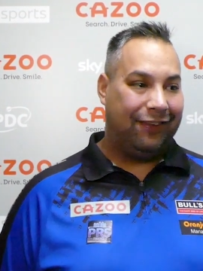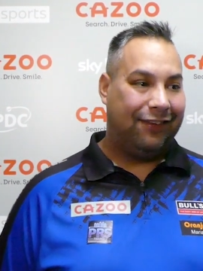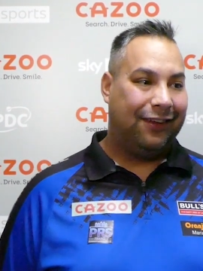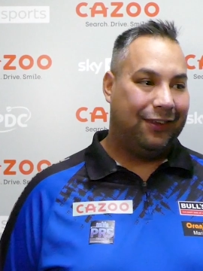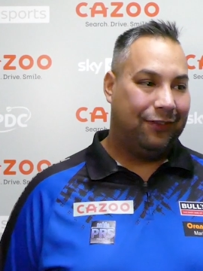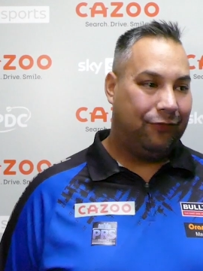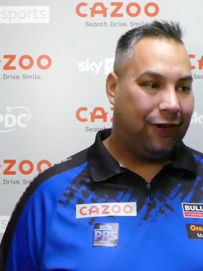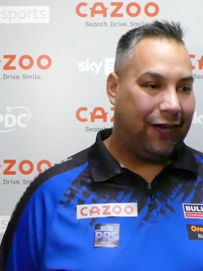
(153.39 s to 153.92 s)

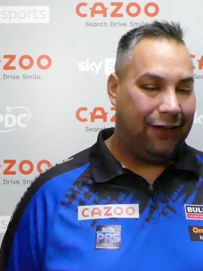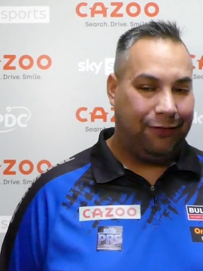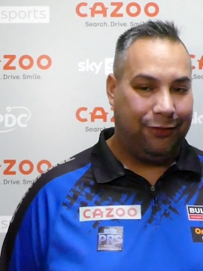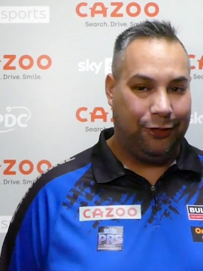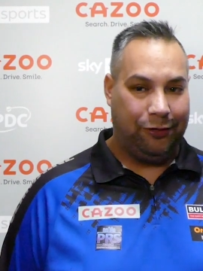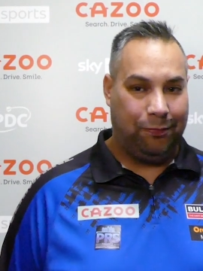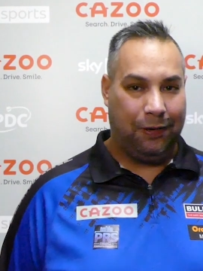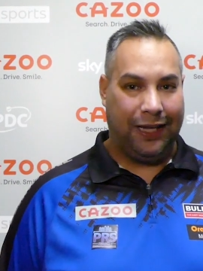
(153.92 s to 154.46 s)
five
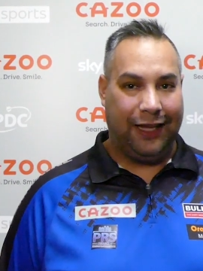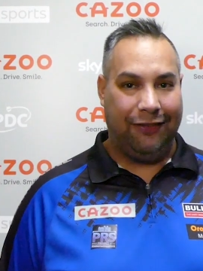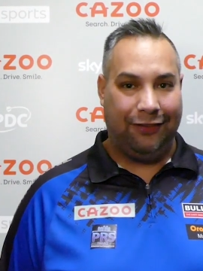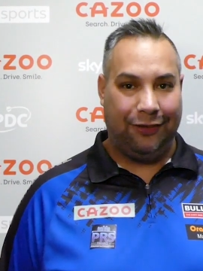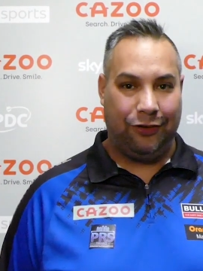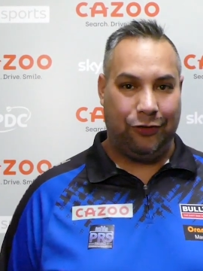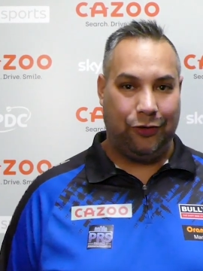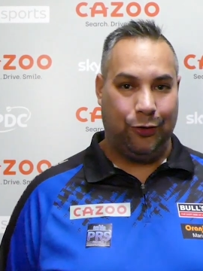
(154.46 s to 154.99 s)
Dutch players
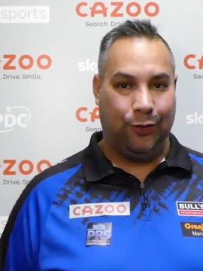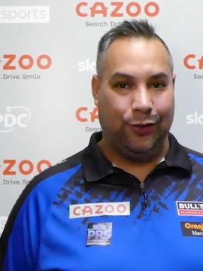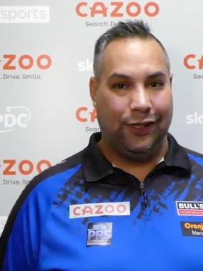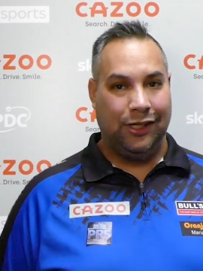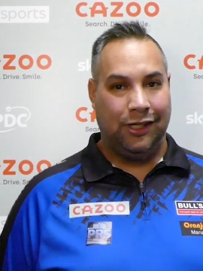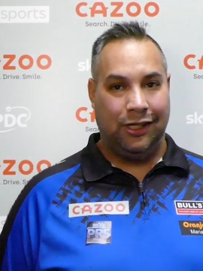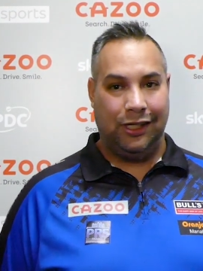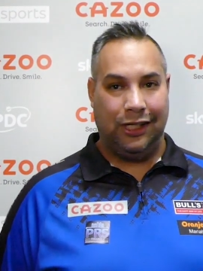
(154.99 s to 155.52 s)
through.
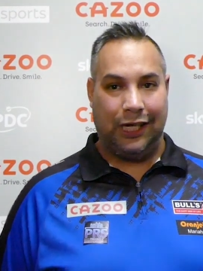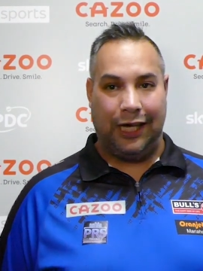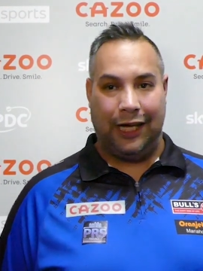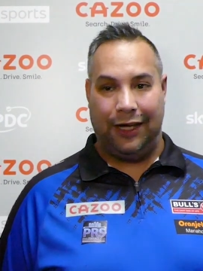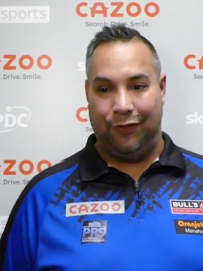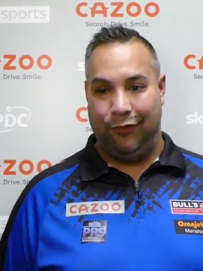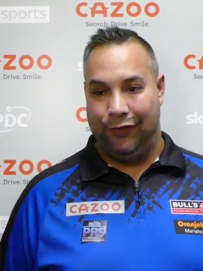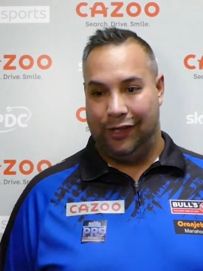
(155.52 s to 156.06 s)

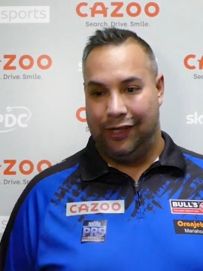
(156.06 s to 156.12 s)
Yeah.